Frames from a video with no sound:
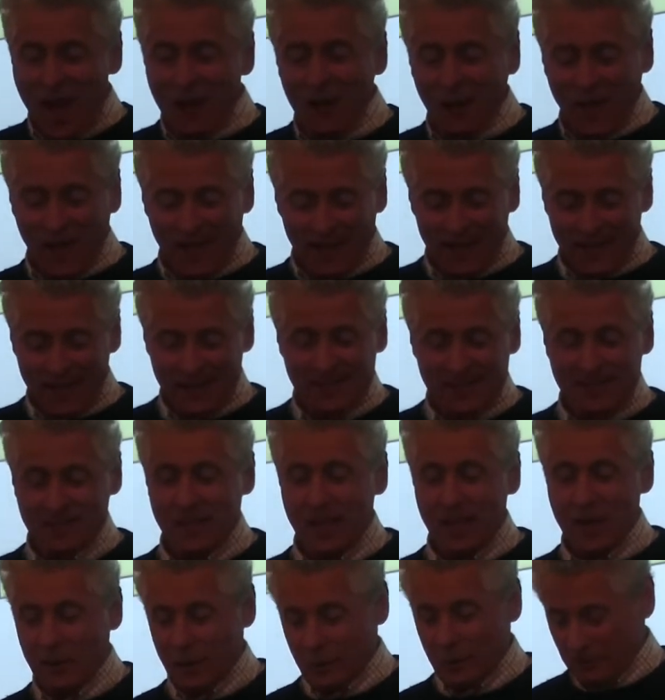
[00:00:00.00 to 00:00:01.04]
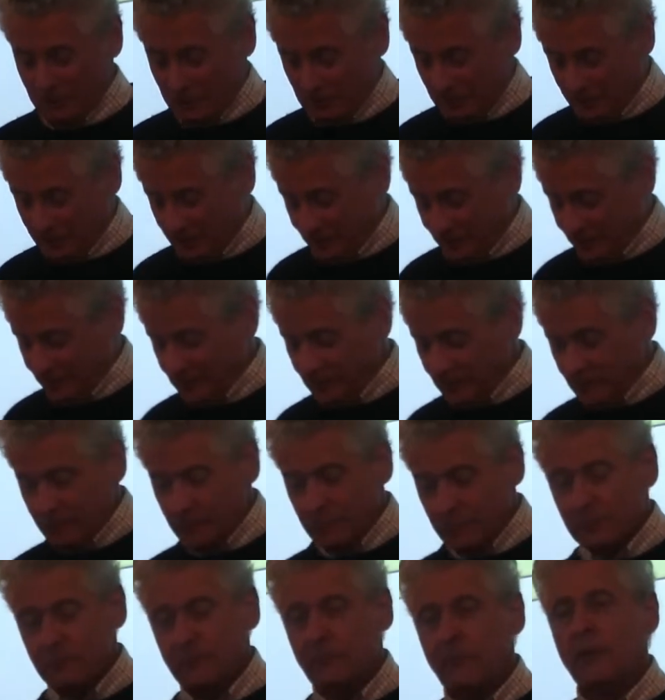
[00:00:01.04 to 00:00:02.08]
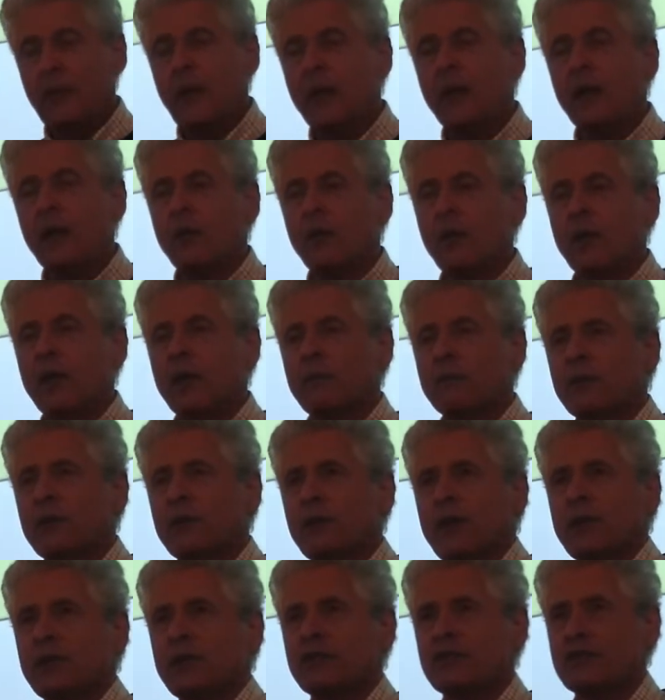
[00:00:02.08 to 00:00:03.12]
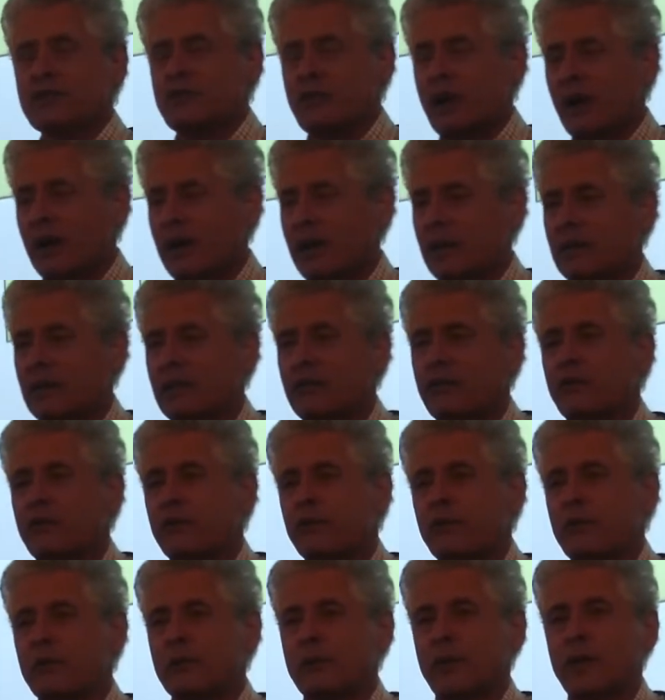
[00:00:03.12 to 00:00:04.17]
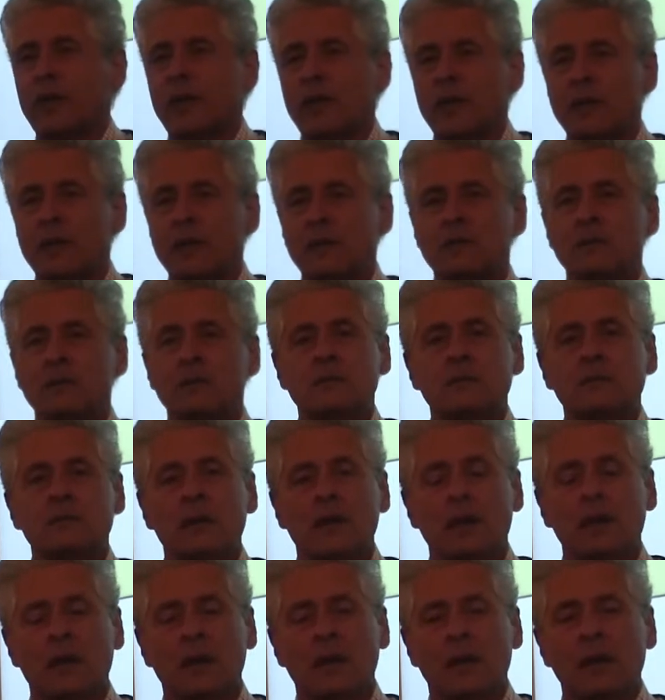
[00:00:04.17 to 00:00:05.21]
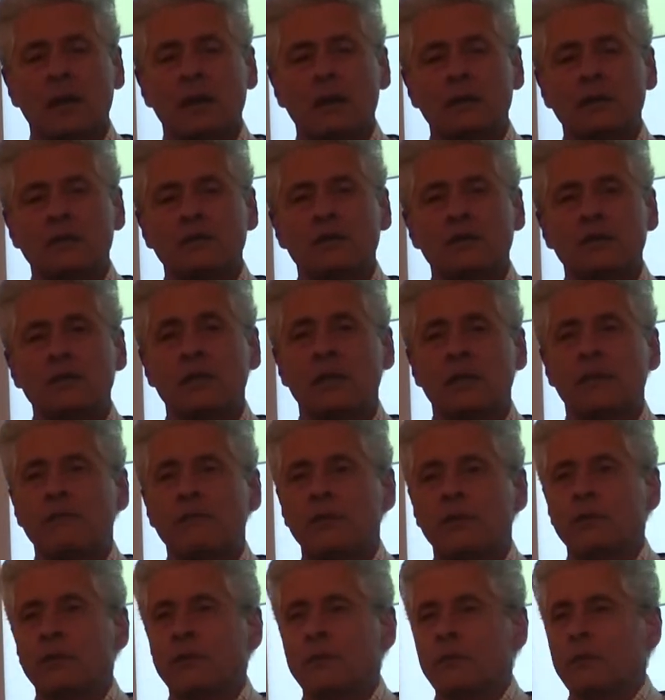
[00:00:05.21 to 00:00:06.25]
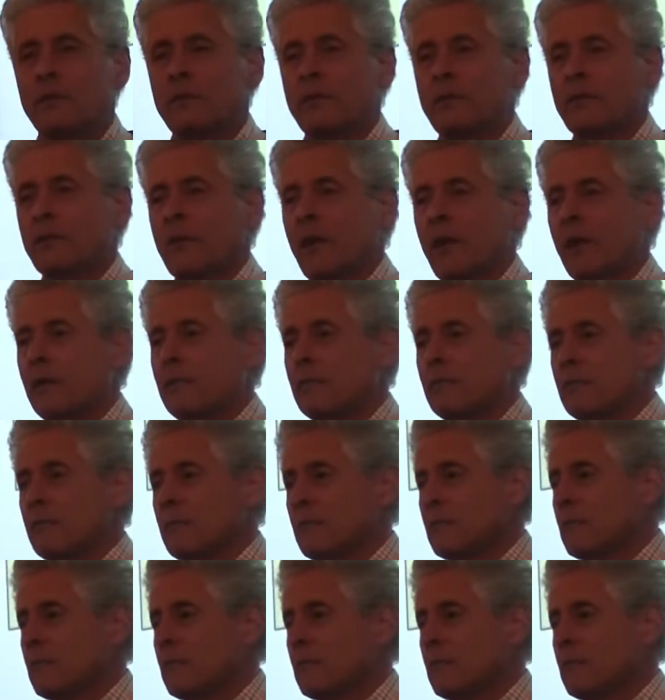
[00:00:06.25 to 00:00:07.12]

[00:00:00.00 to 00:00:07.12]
Okay, so what I'm going to try and do is just give you some